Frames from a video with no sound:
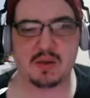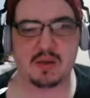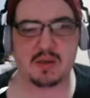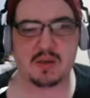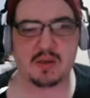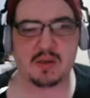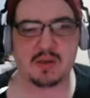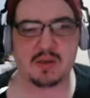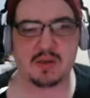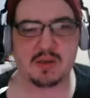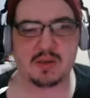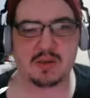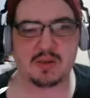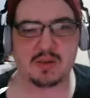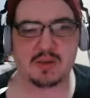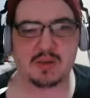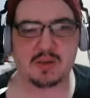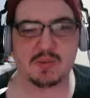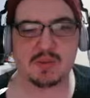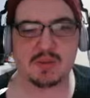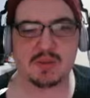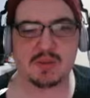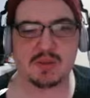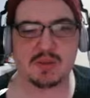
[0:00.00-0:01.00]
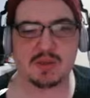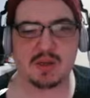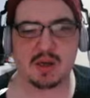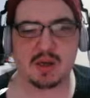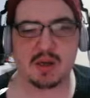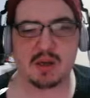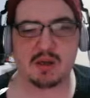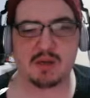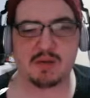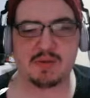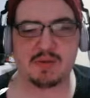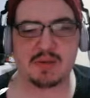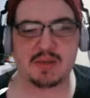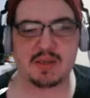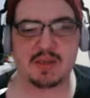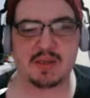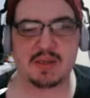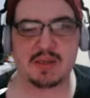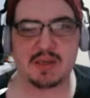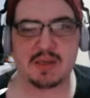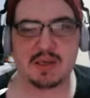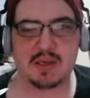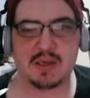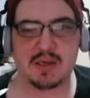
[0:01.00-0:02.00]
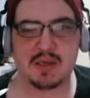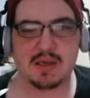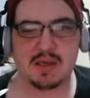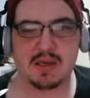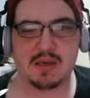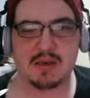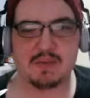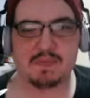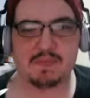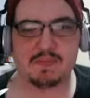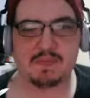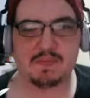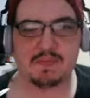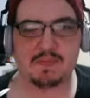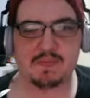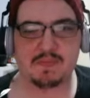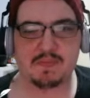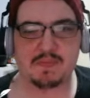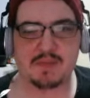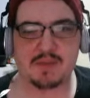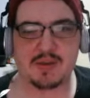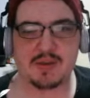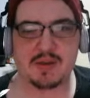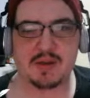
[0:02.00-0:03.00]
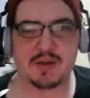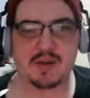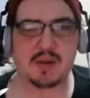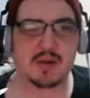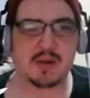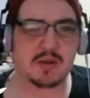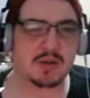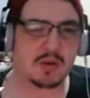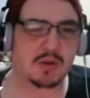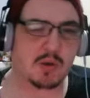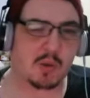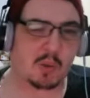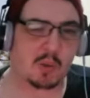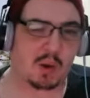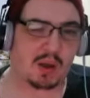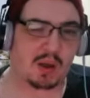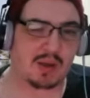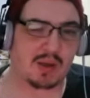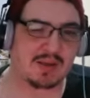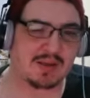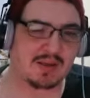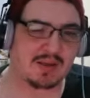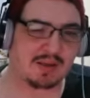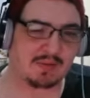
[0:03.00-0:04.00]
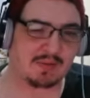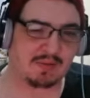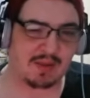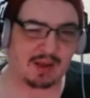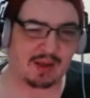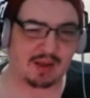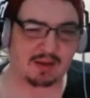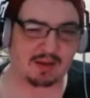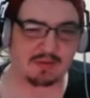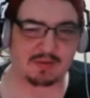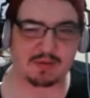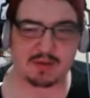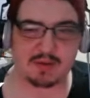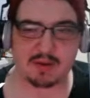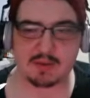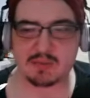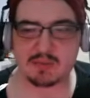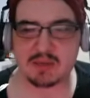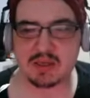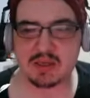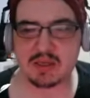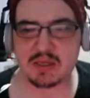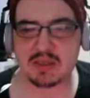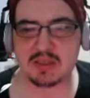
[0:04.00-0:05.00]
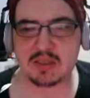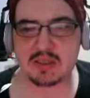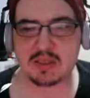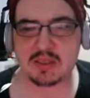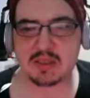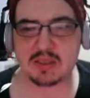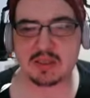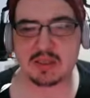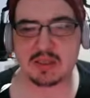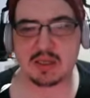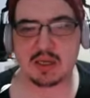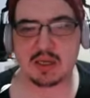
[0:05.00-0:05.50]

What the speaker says: you know, it was just all of these, they're called quality of life updates.